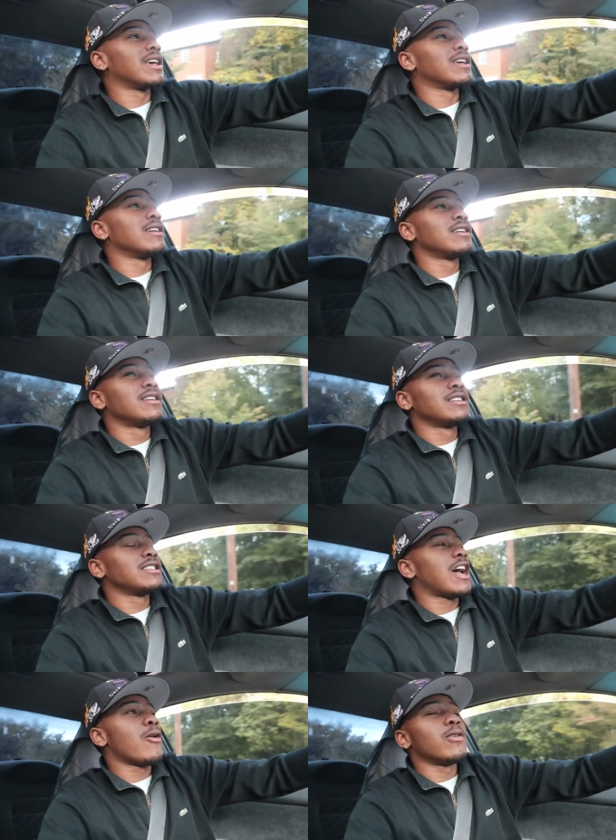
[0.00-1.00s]
Like,
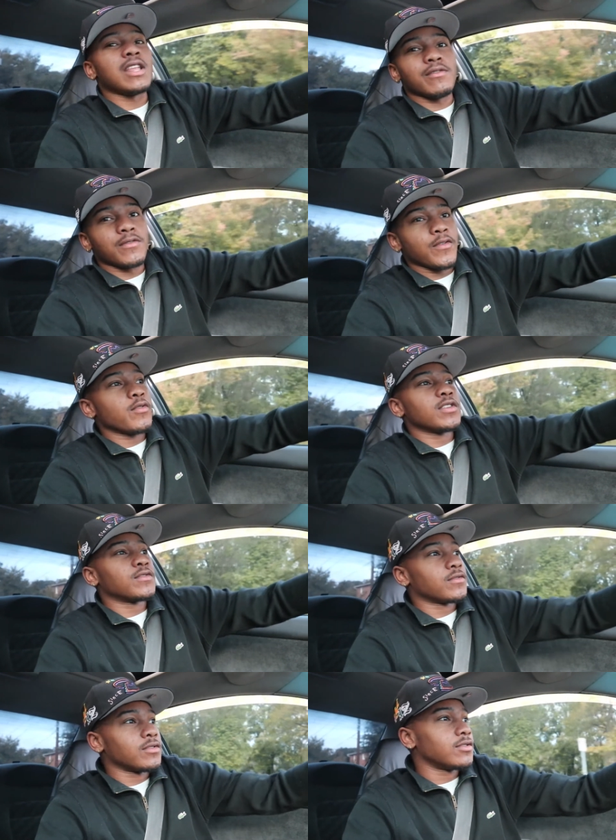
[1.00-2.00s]
I don't even
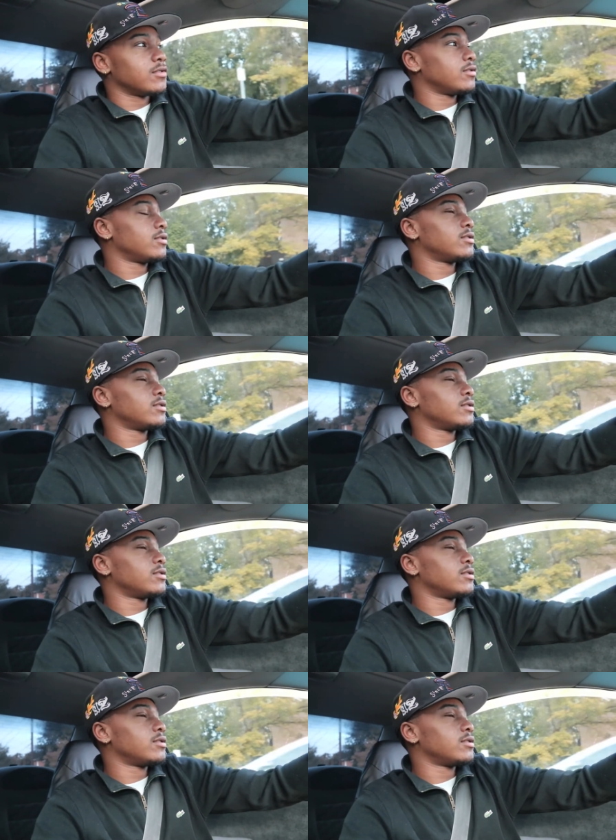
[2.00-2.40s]
focus for real.